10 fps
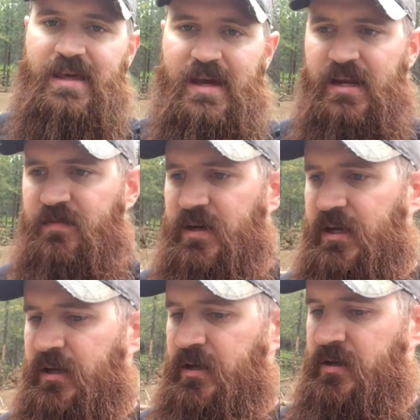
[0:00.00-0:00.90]
the end of
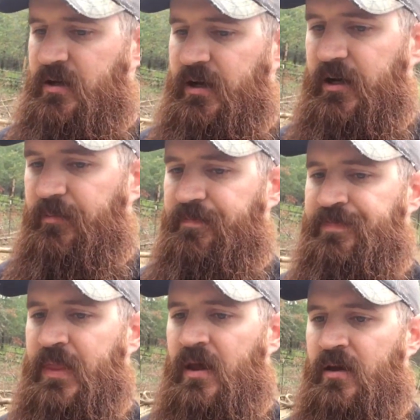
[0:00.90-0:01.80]
it. It's a
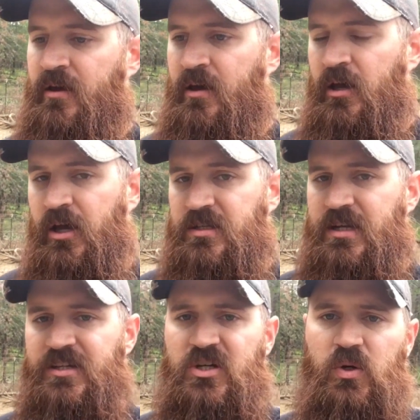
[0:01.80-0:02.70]

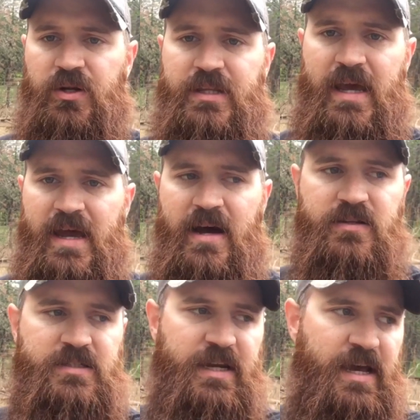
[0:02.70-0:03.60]
nice cool day
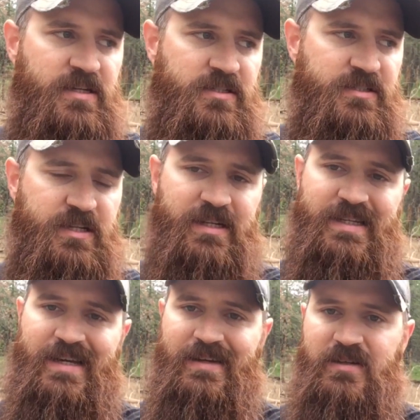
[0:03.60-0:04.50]
out today, so it was a good
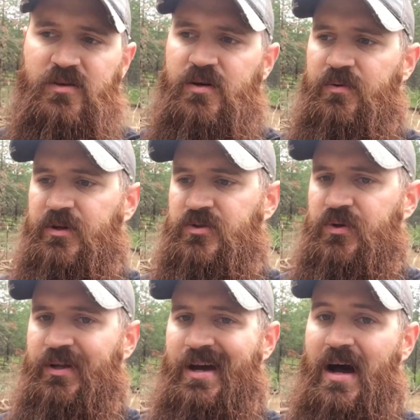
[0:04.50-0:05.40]
day to do it when it's
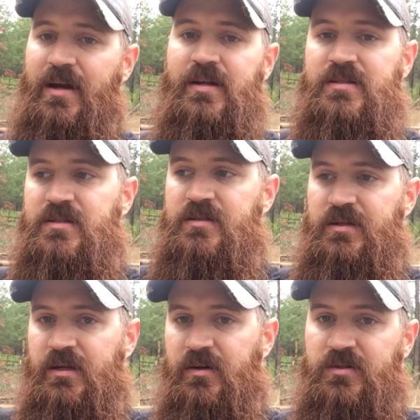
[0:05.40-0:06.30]
really hot and it's,
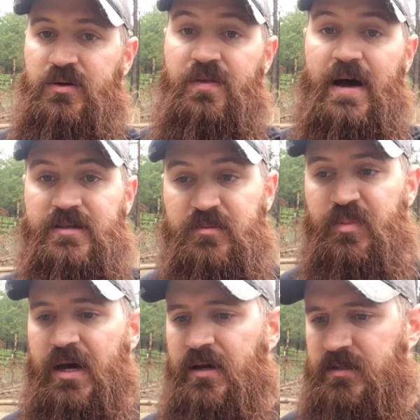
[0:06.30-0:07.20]
you know, 2,000
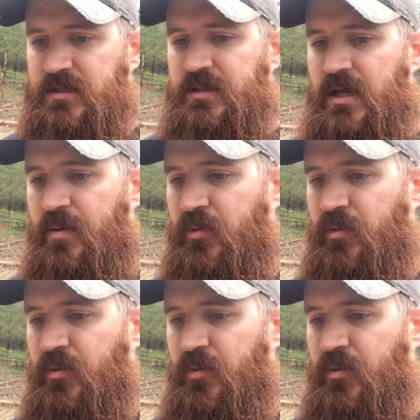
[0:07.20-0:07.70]
pounds. It's a lot